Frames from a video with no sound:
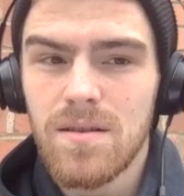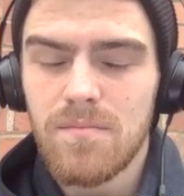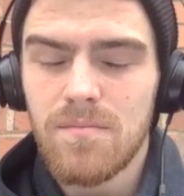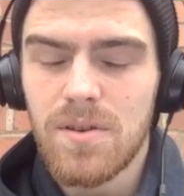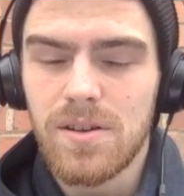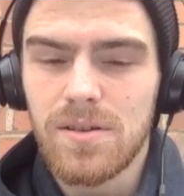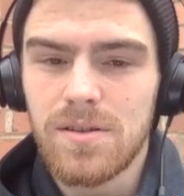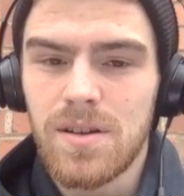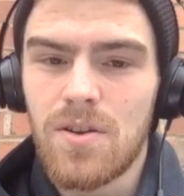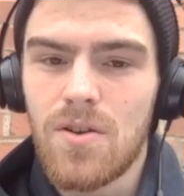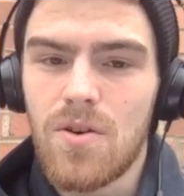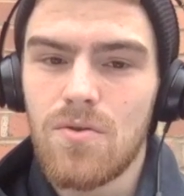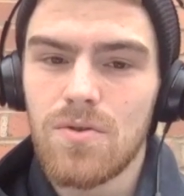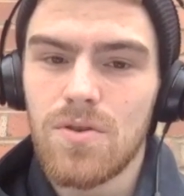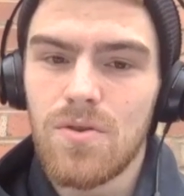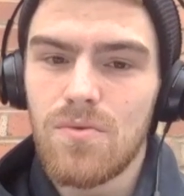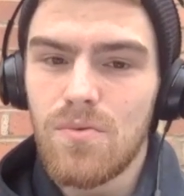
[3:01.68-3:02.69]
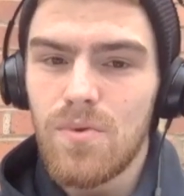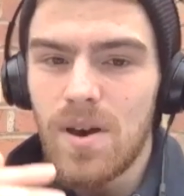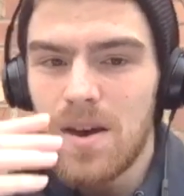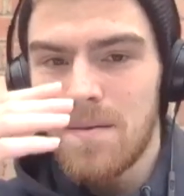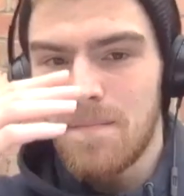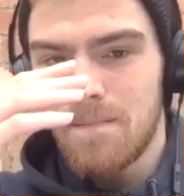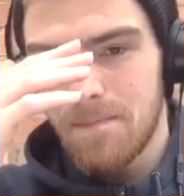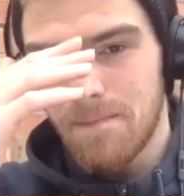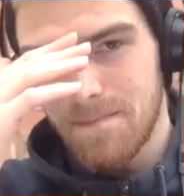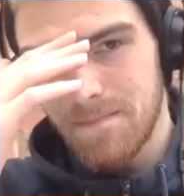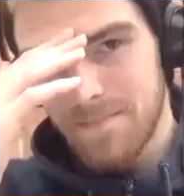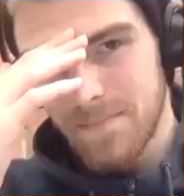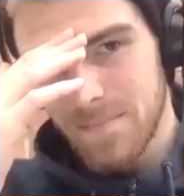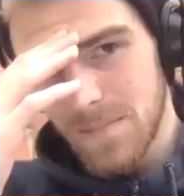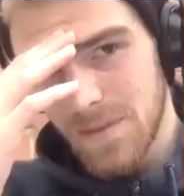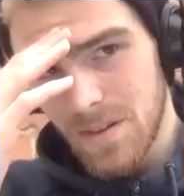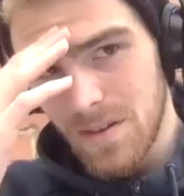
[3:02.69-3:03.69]
because I know you
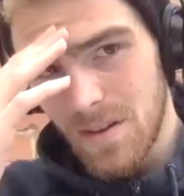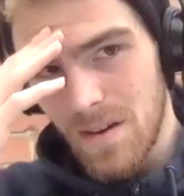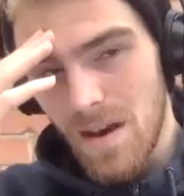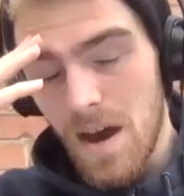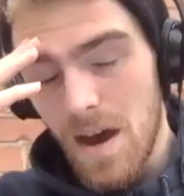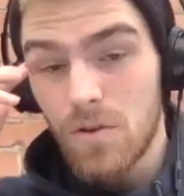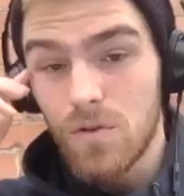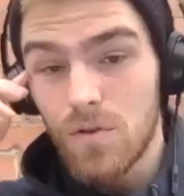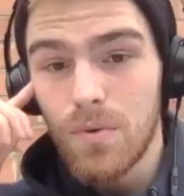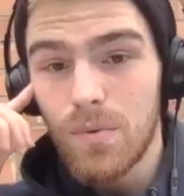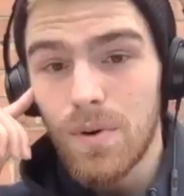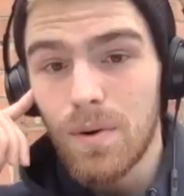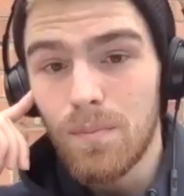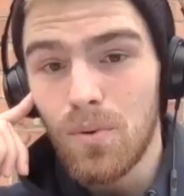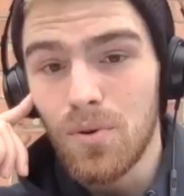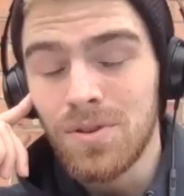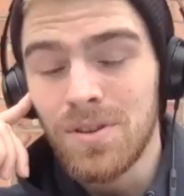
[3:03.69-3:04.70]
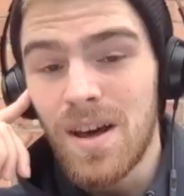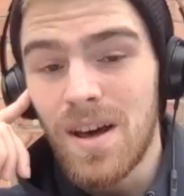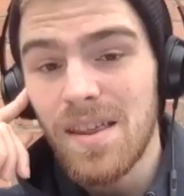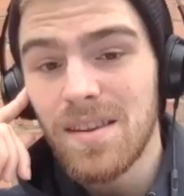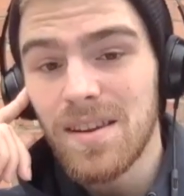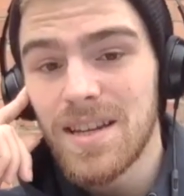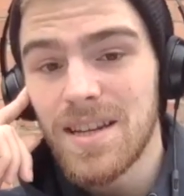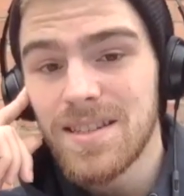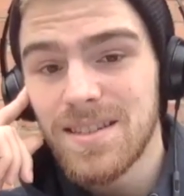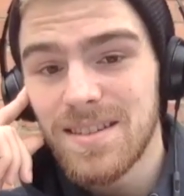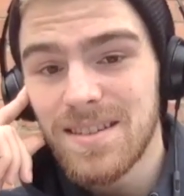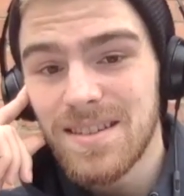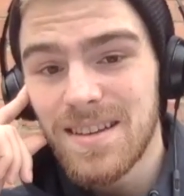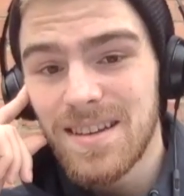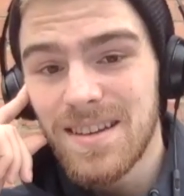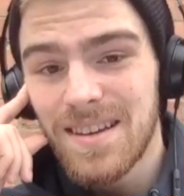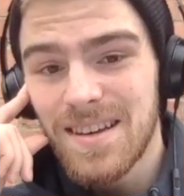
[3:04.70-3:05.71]
were a budding athlete.
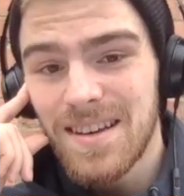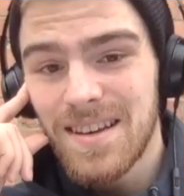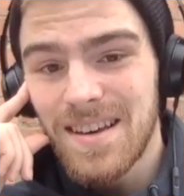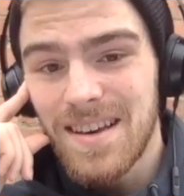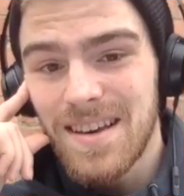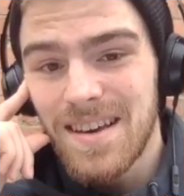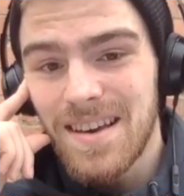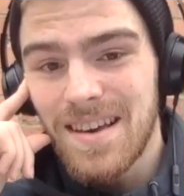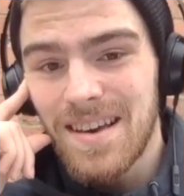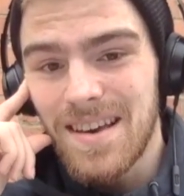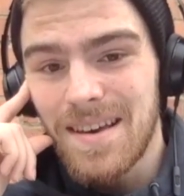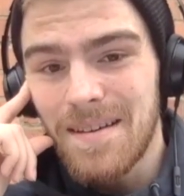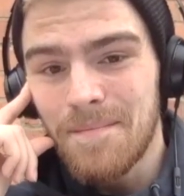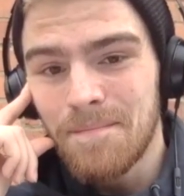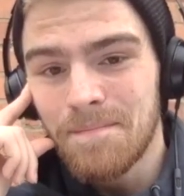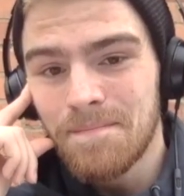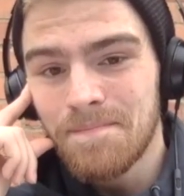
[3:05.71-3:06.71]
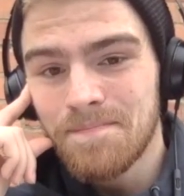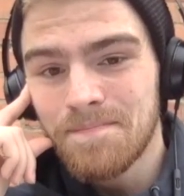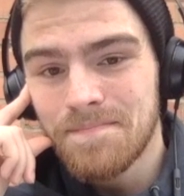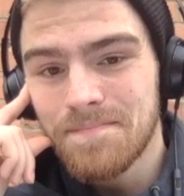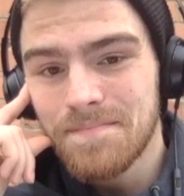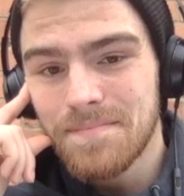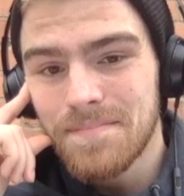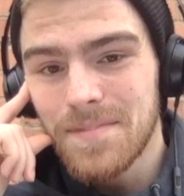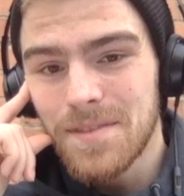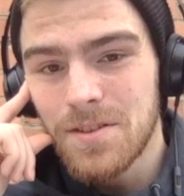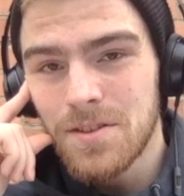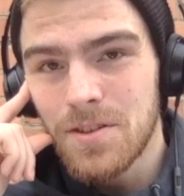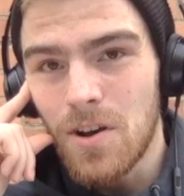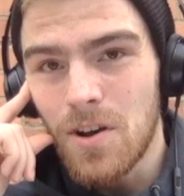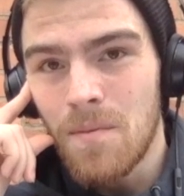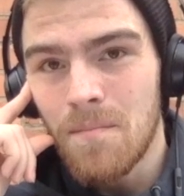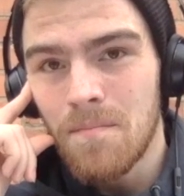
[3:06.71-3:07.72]

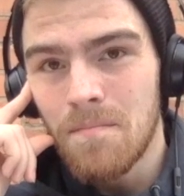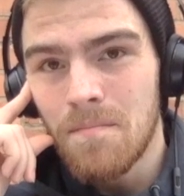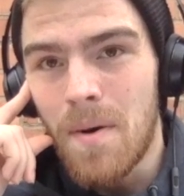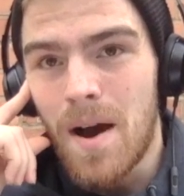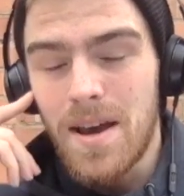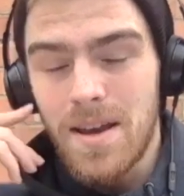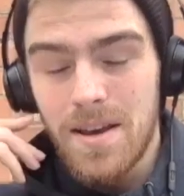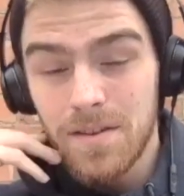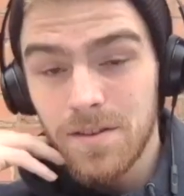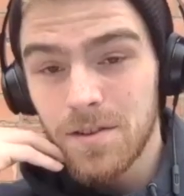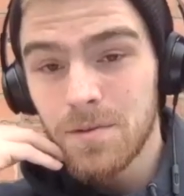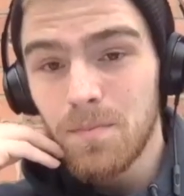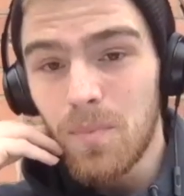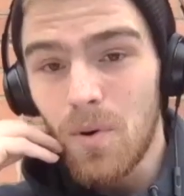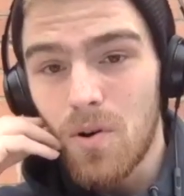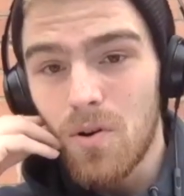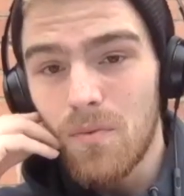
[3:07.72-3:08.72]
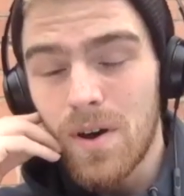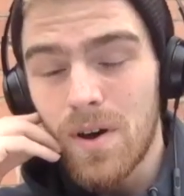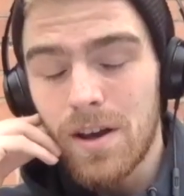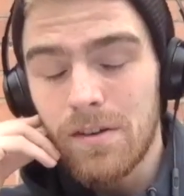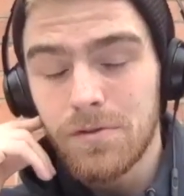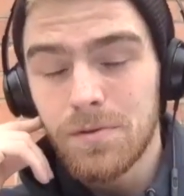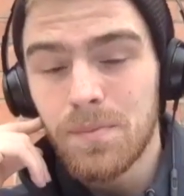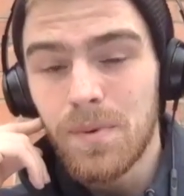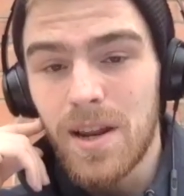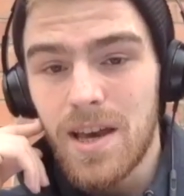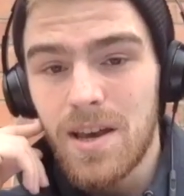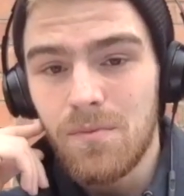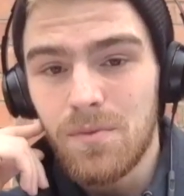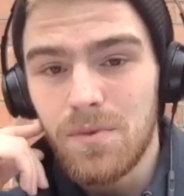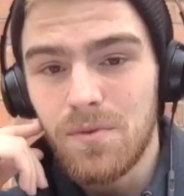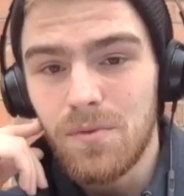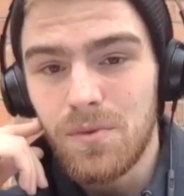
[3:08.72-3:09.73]
Tom, my sport when I was
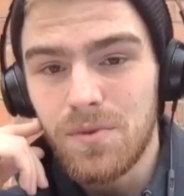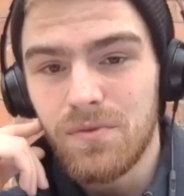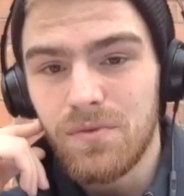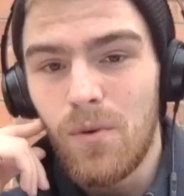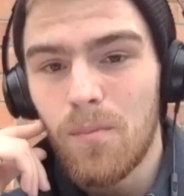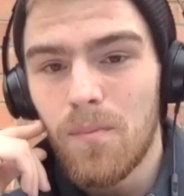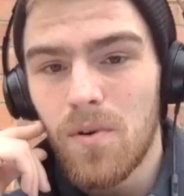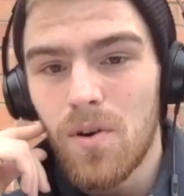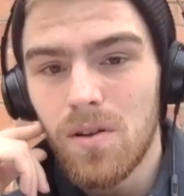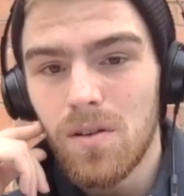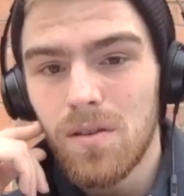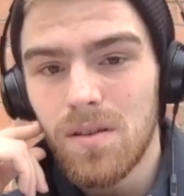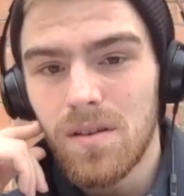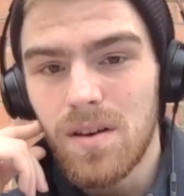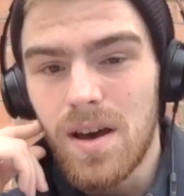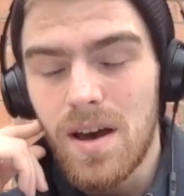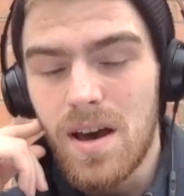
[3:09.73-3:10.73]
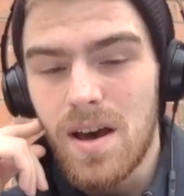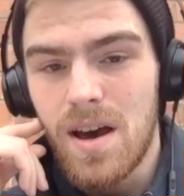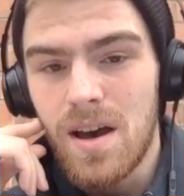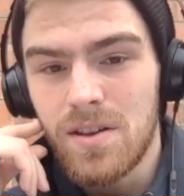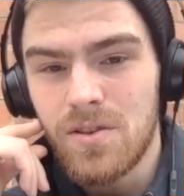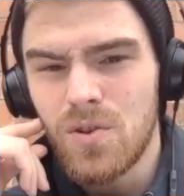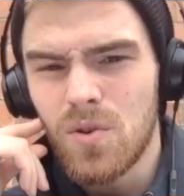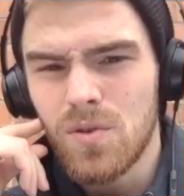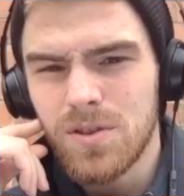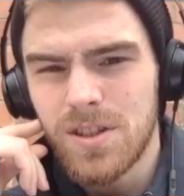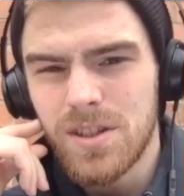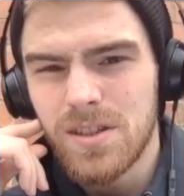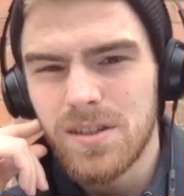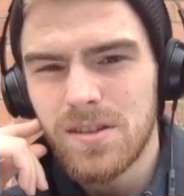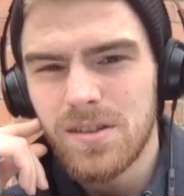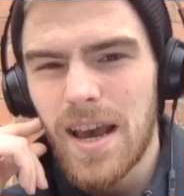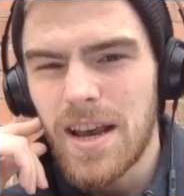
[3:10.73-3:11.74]
playing was football, and yours
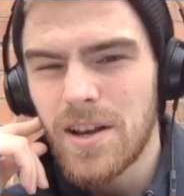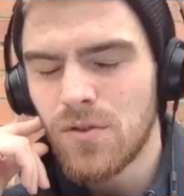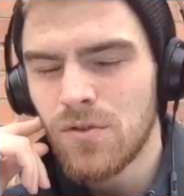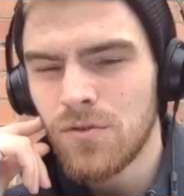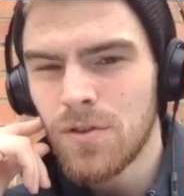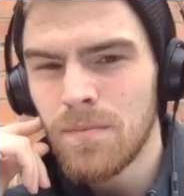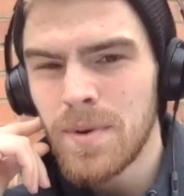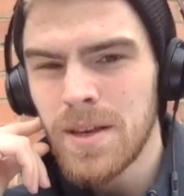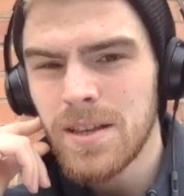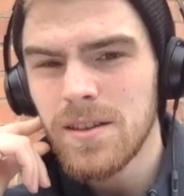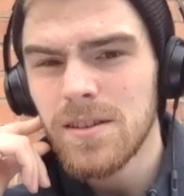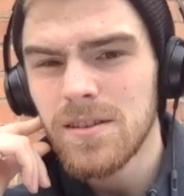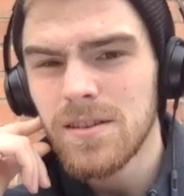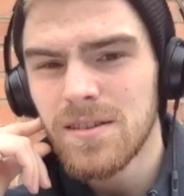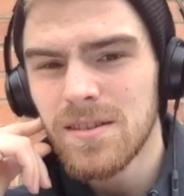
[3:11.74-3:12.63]
is 800 metres.